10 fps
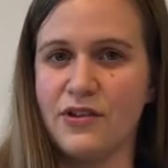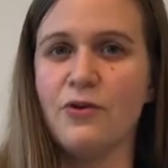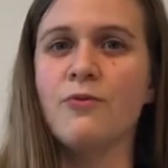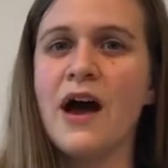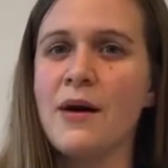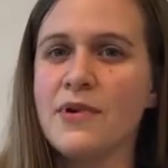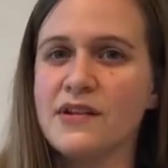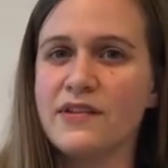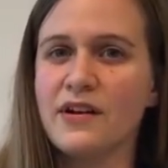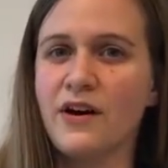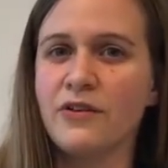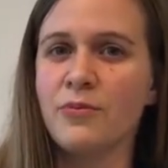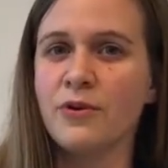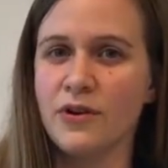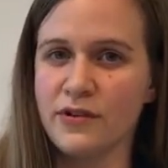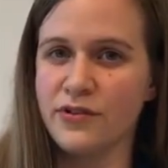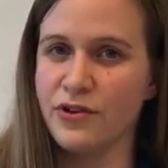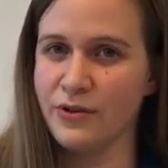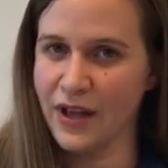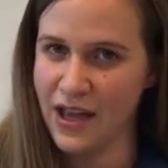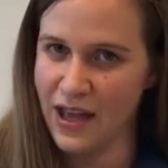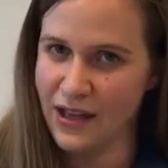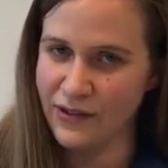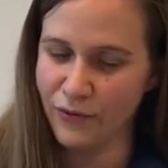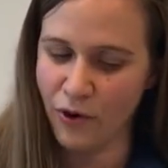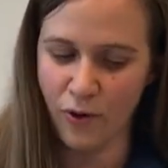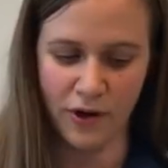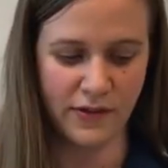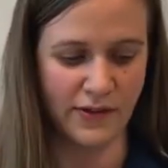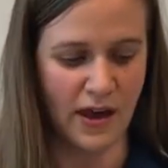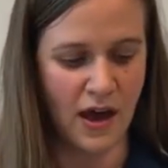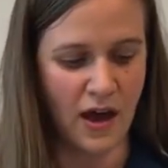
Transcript: So robins and other birds do lay eggs, of course.